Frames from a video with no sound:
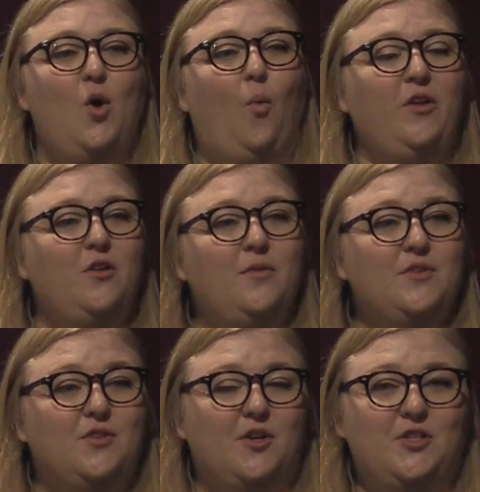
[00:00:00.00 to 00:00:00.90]
When you do a
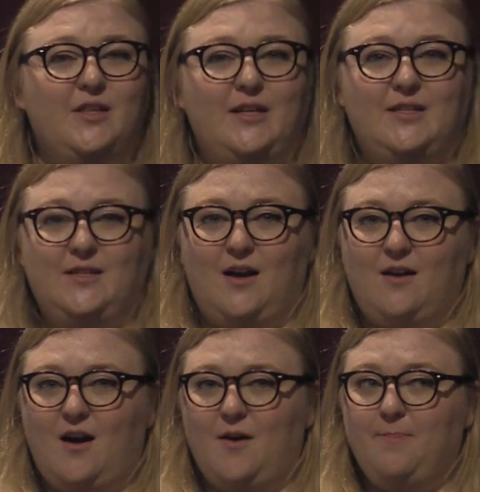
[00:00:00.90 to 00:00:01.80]
search in
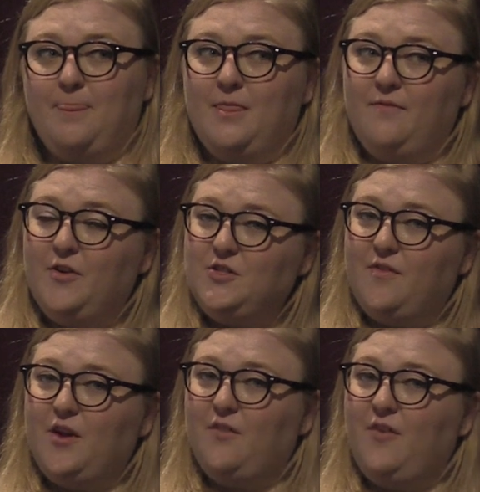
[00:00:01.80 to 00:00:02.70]
LinkedIn.com, first of
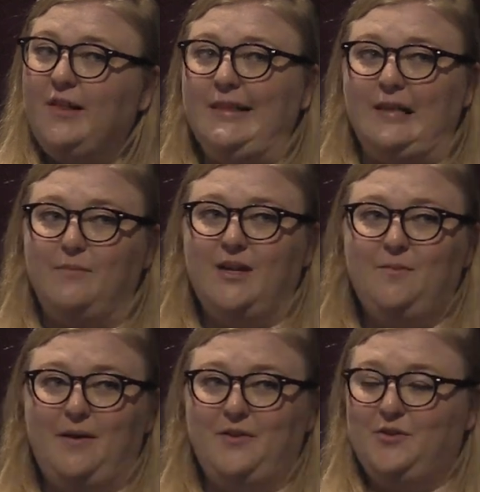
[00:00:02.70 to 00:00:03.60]
all, you're fairly limited
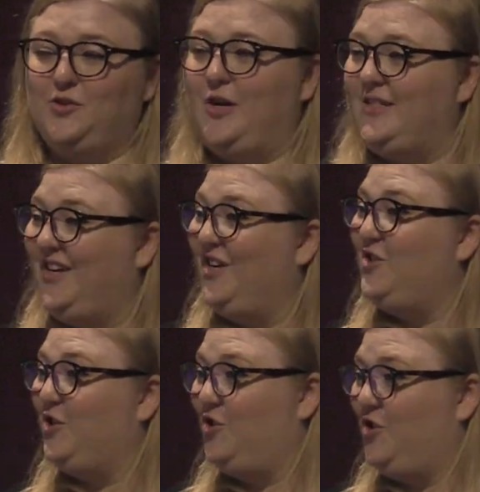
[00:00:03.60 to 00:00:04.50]
by the search criteria
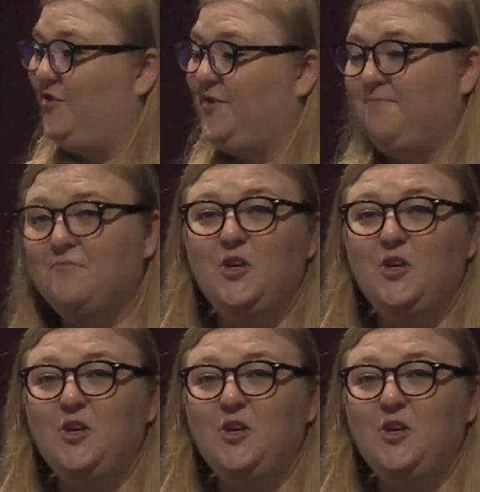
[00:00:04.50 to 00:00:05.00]
you can choose.